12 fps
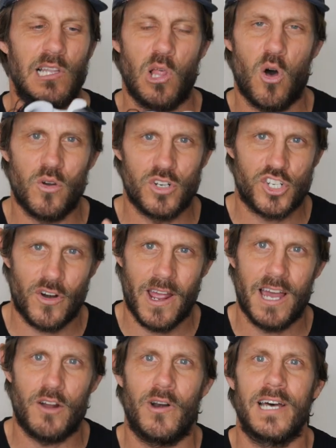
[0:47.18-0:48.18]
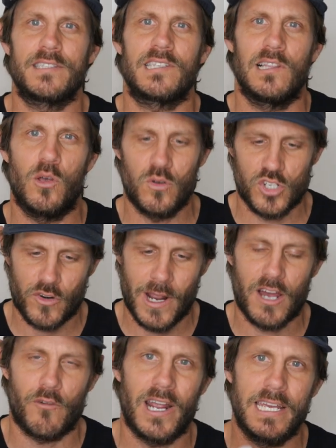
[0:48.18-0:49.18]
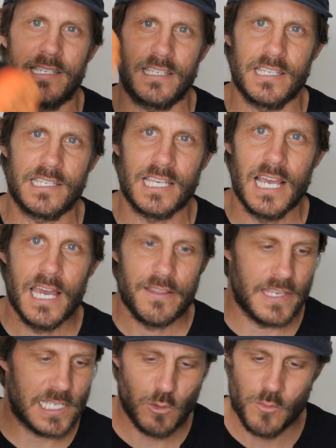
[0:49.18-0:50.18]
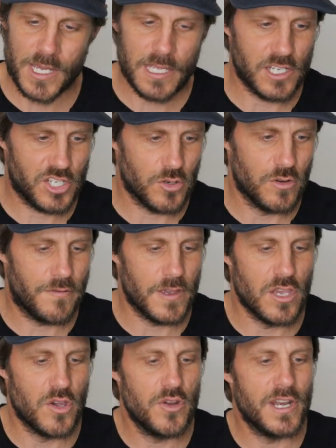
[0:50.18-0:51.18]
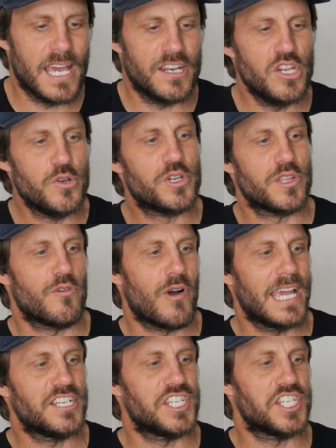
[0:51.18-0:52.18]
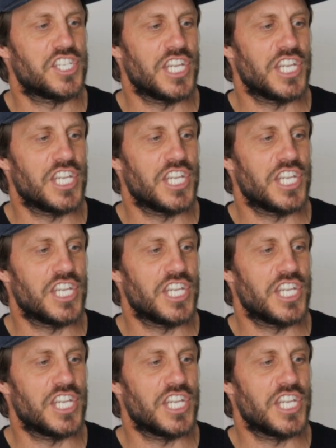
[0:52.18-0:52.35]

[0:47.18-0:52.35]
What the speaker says: long trail runs, the long trail races, this will be the shoe for you. Now, new to the range this